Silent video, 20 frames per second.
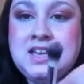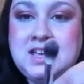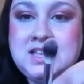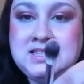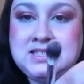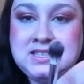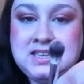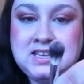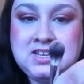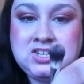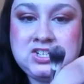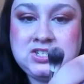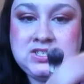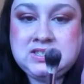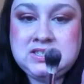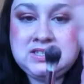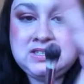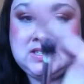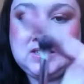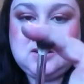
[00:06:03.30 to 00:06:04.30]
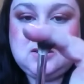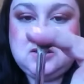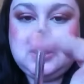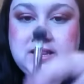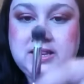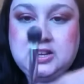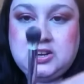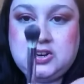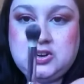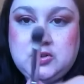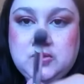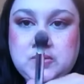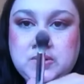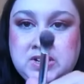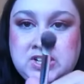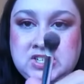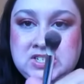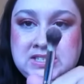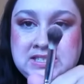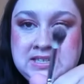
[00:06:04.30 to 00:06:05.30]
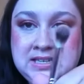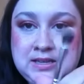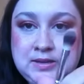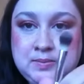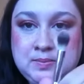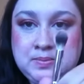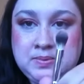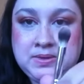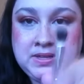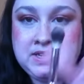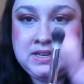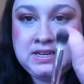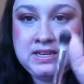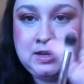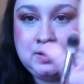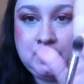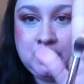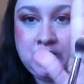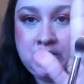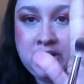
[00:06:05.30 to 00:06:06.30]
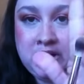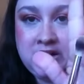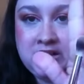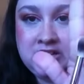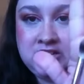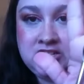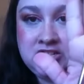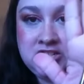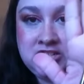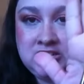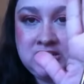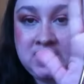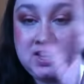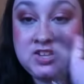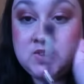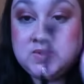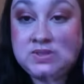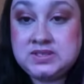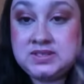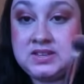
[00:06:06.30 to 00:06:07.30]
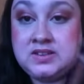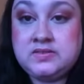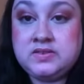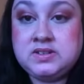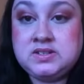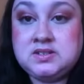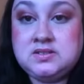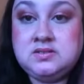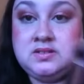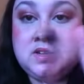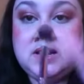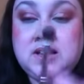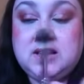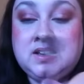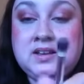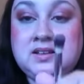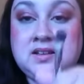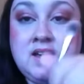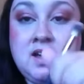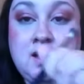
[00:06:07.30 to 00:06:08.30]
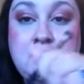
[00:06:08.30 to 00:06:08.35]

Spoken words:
It's like just this little like creasy blending brush. I use this every single day.